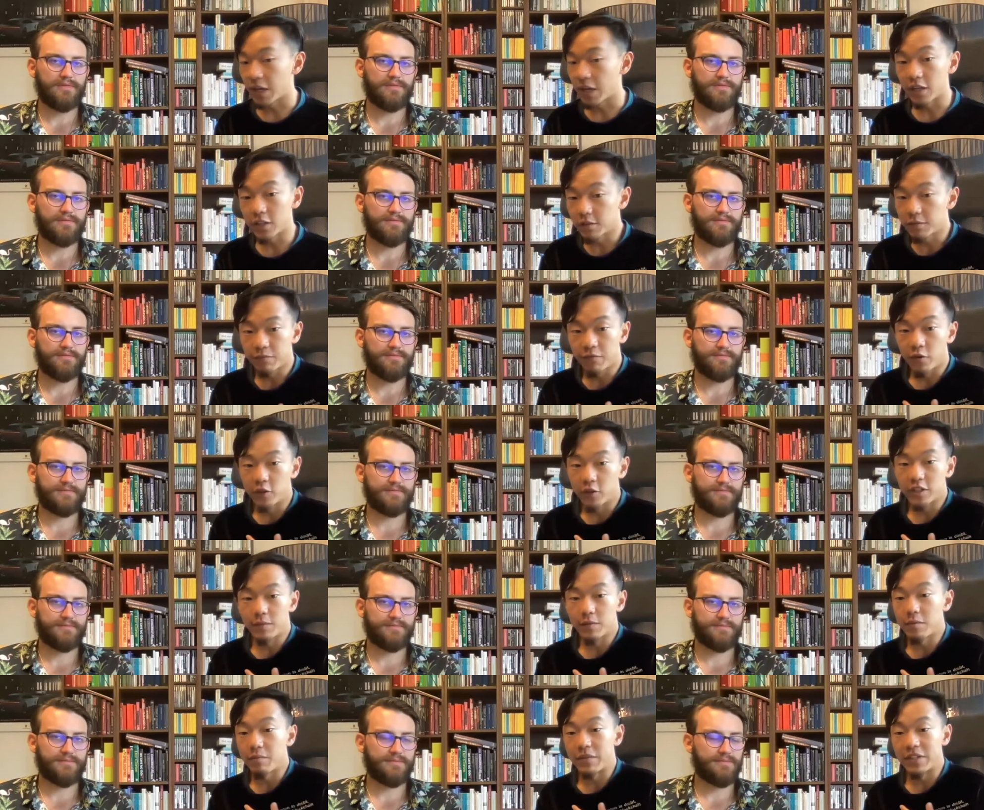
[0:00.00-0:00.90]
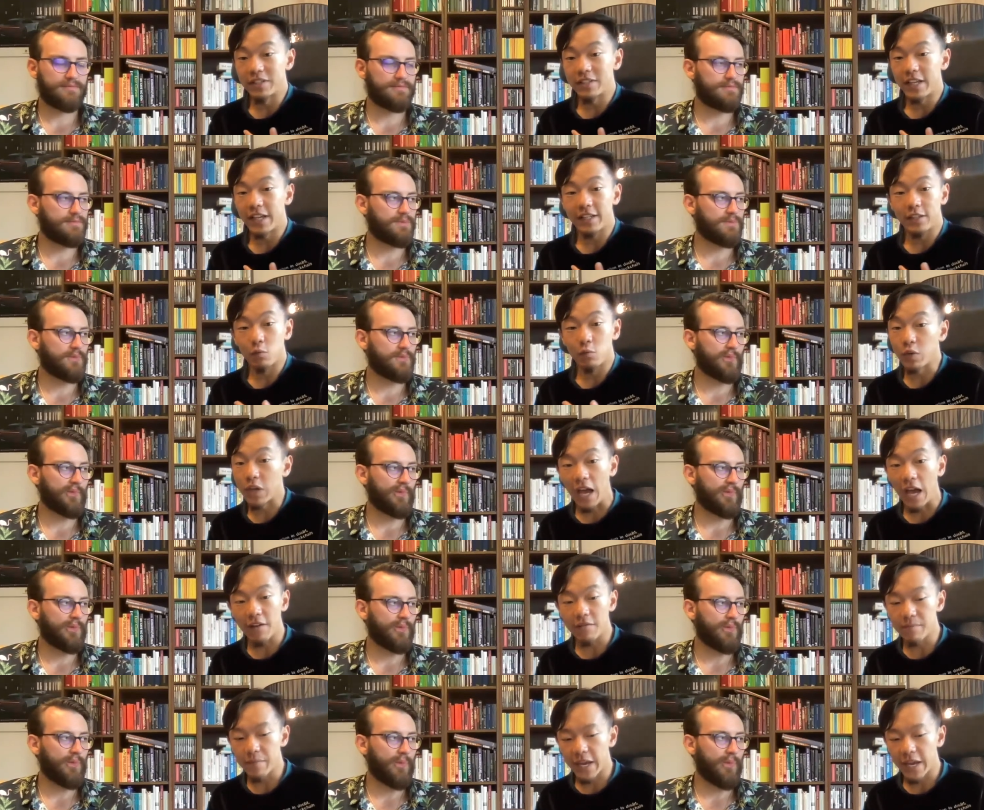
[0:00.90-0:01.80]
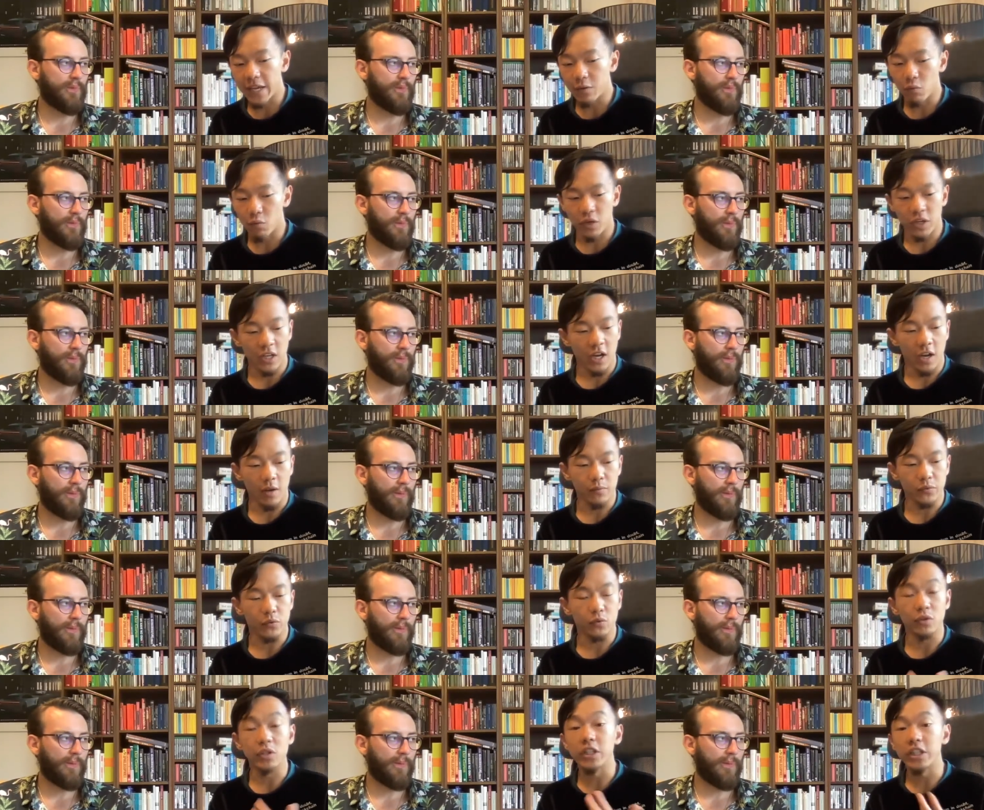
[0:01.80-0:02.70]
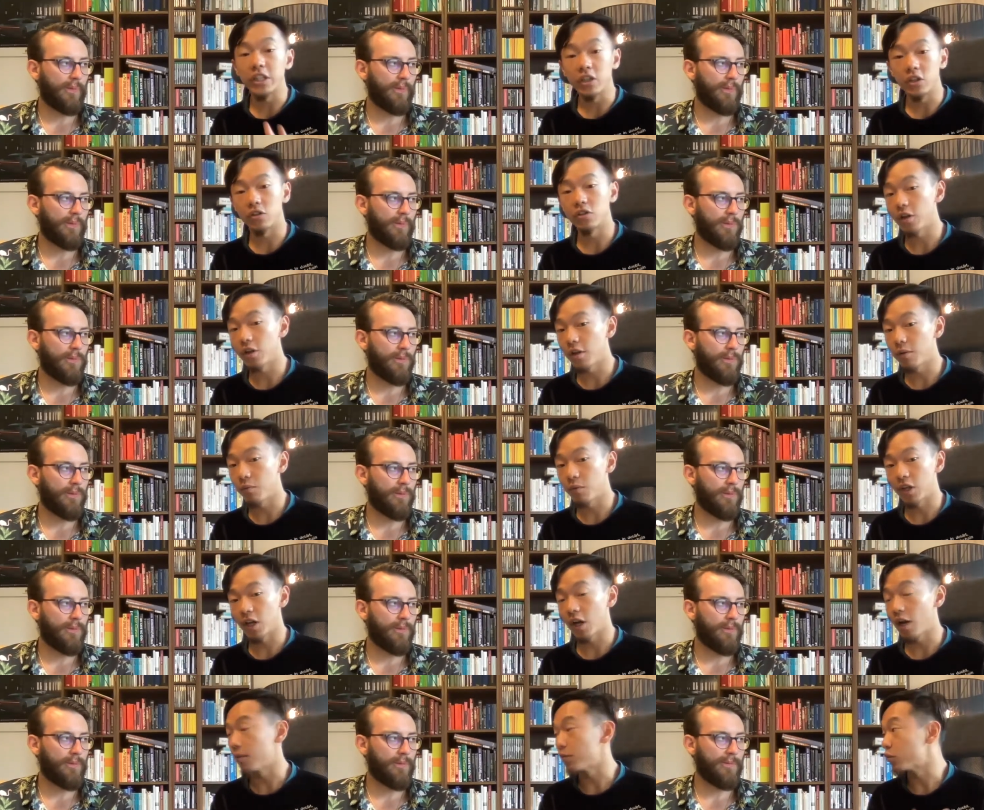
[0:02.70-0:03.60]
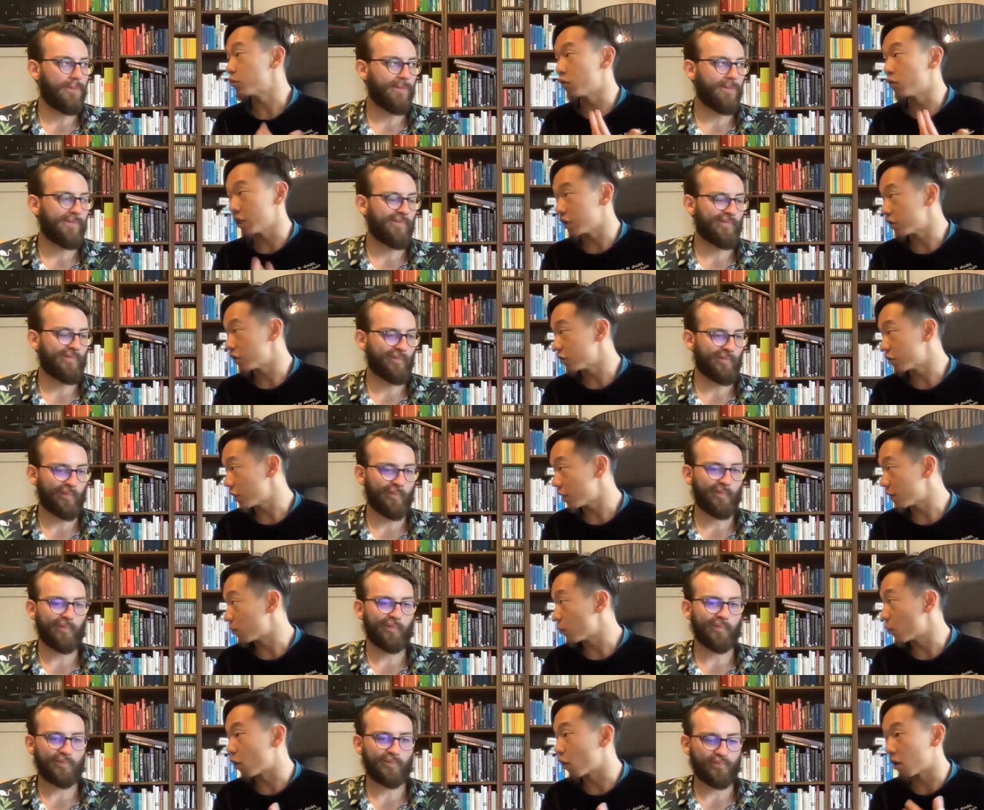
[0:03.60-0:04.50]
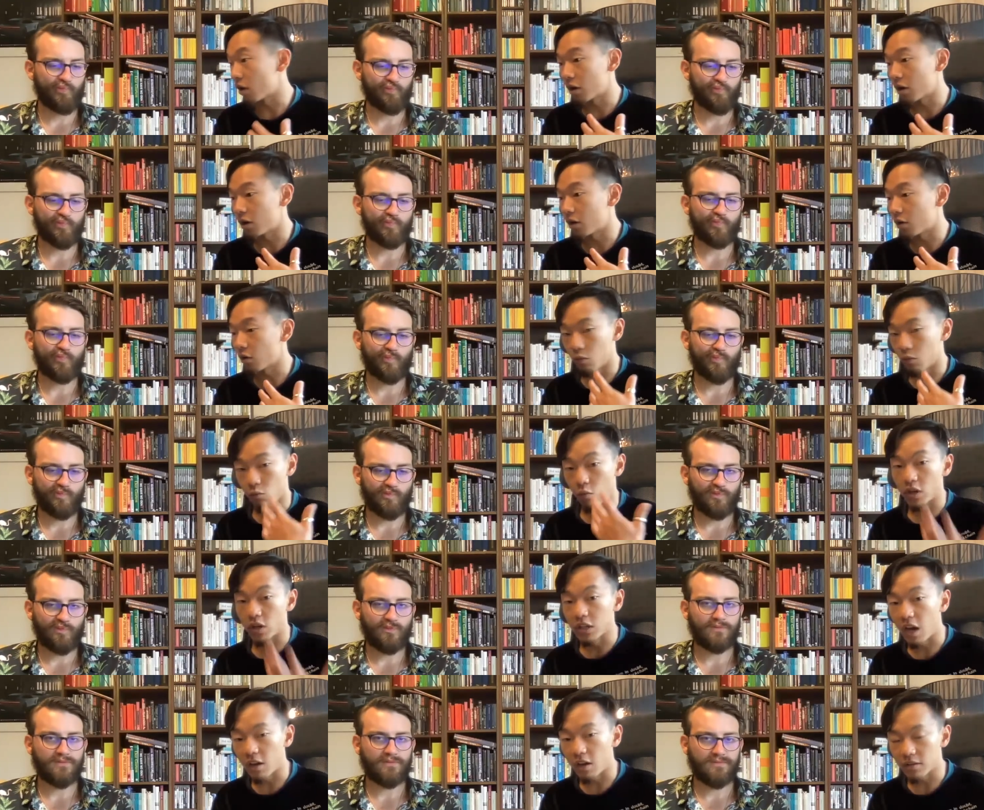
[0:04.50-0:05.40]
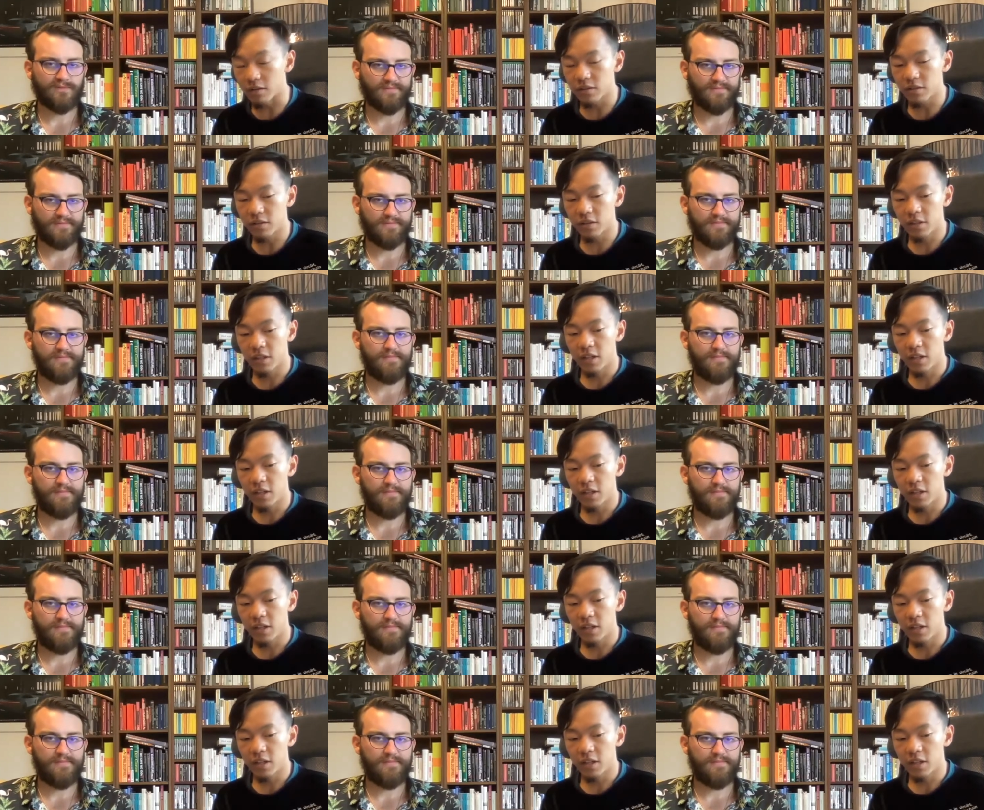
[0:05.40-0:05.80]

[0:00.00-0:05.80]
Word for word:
Speaker 1: because for example, the mistakes that we have made when it comes to leadership, when it comes to relationship or whatnot.